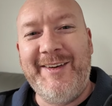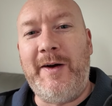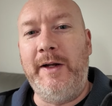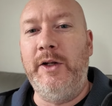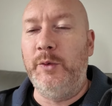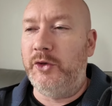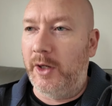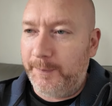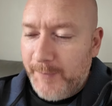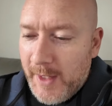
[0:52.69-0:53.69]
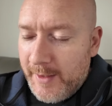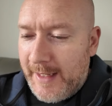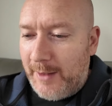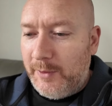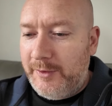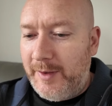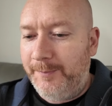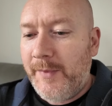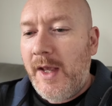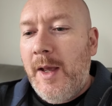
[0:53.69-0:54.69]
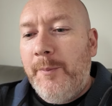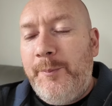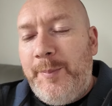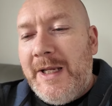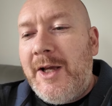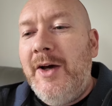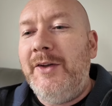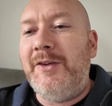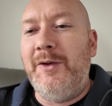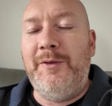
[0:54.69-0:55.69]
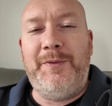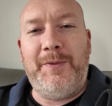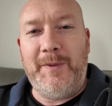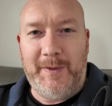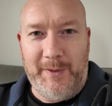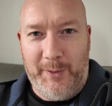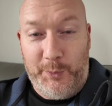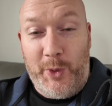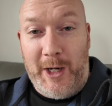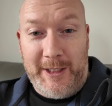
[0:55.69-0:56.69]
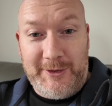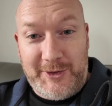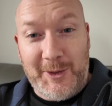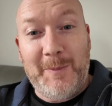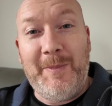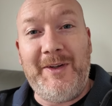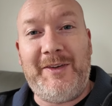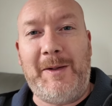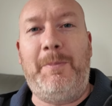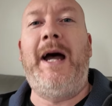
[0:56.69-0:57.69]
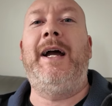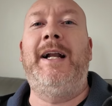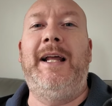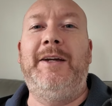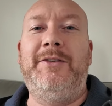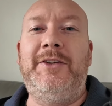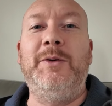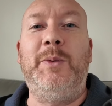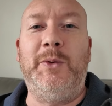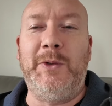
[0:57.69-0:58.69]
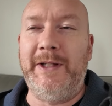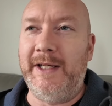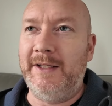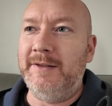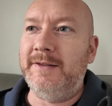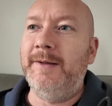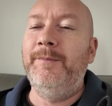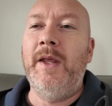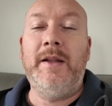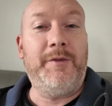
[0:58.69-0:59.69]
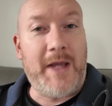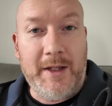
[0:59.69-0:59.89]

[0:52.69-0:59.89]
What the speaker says: Right, no joke. Now, listen, because of what I assume is the backlash to all of this, they've